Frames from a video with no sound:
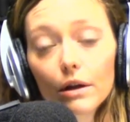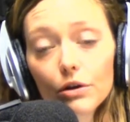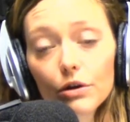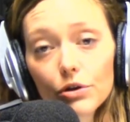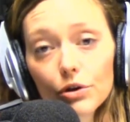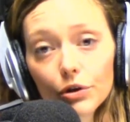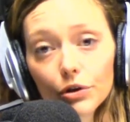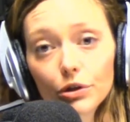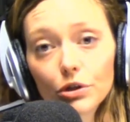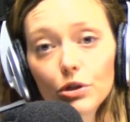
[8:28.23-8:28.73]

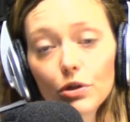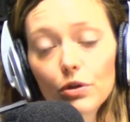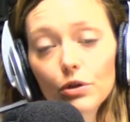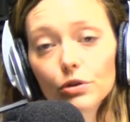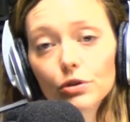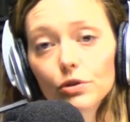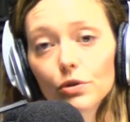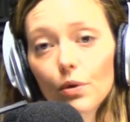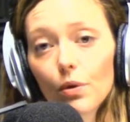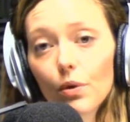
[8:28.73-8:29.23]

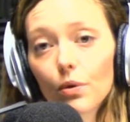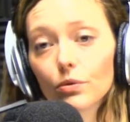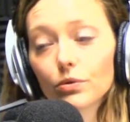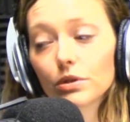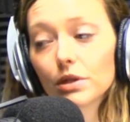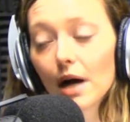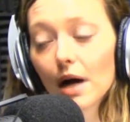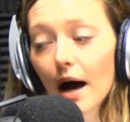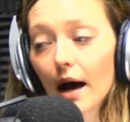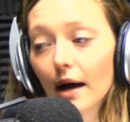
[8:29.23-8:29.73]

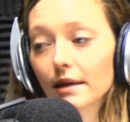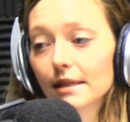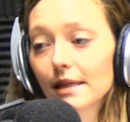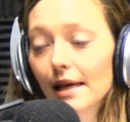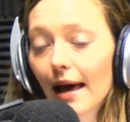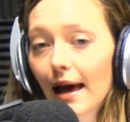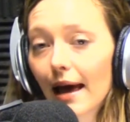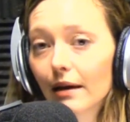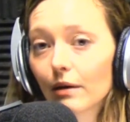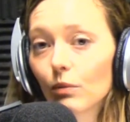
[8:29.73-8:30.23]

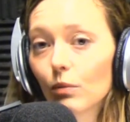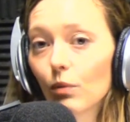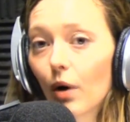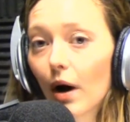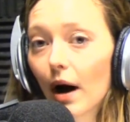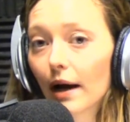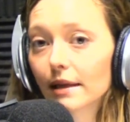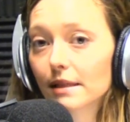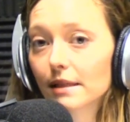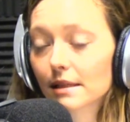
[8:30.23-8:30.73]

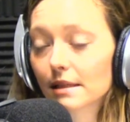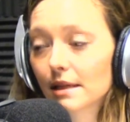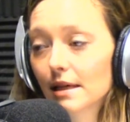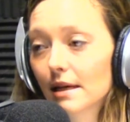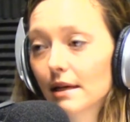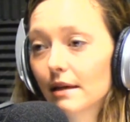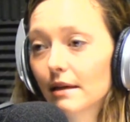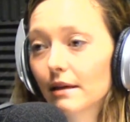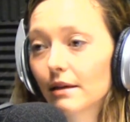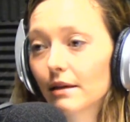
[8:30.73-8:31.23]

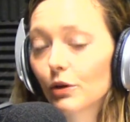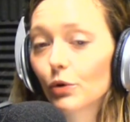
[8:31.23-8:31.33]
nourishthesoul.nyc.